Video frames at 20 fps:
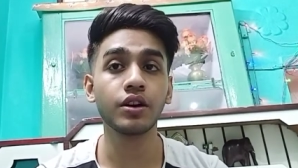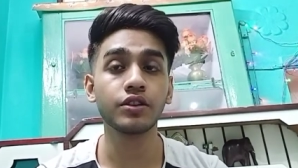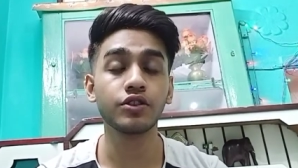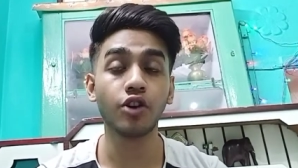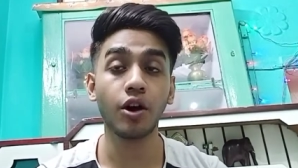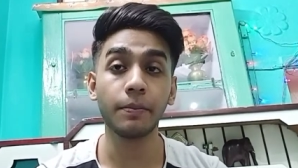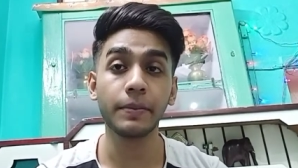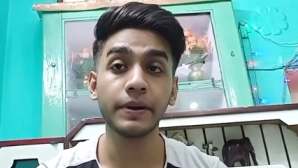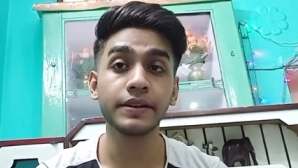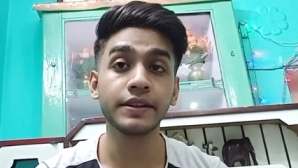
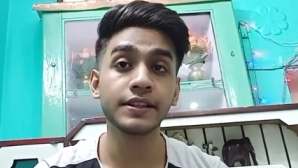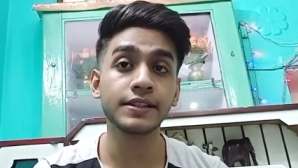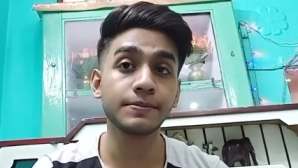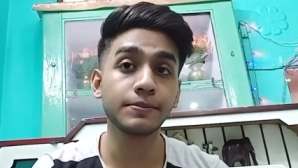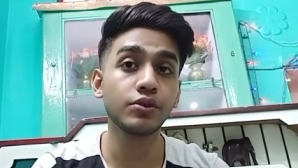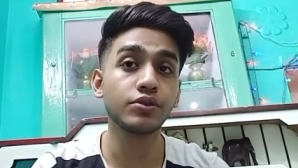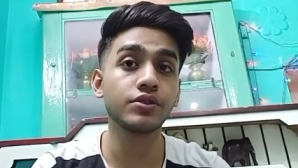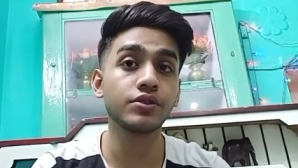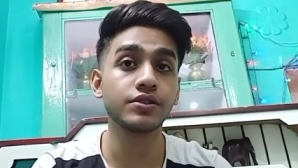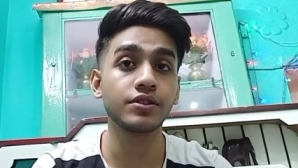topic
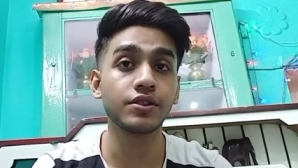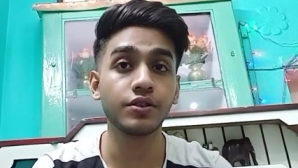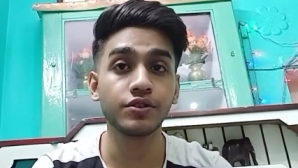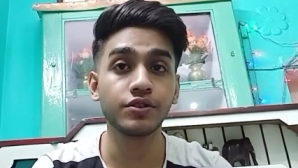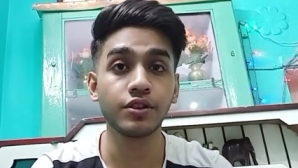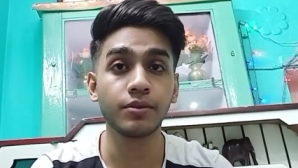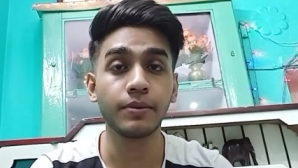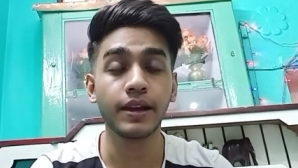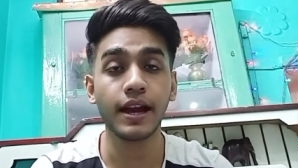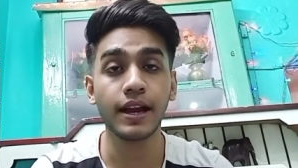dispute
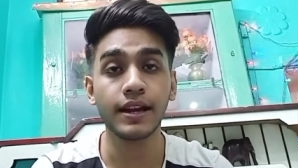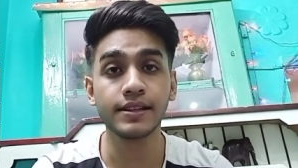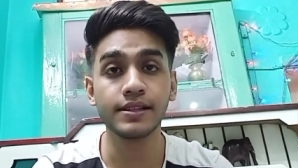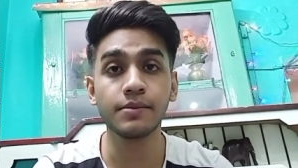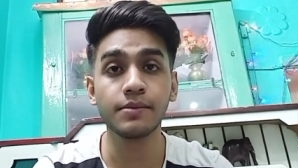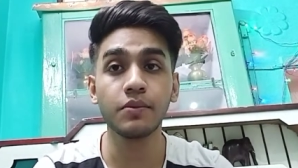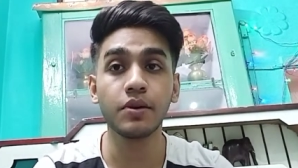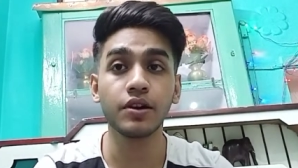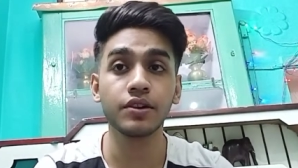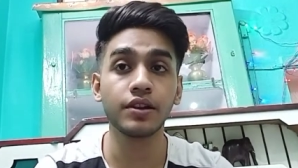resolution mechanism
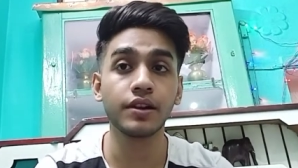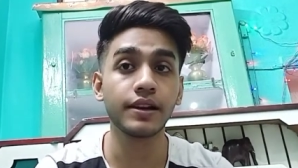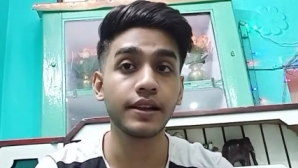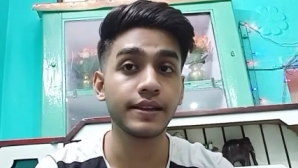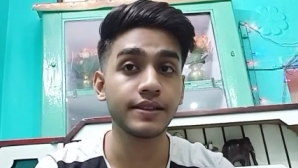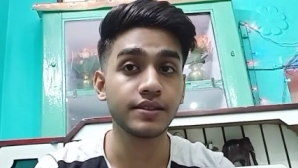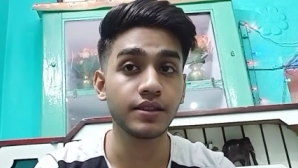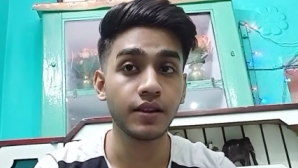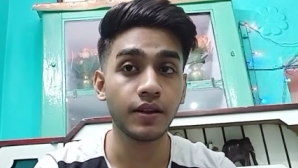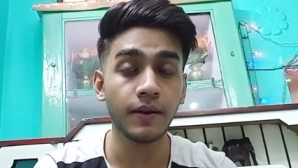under lease.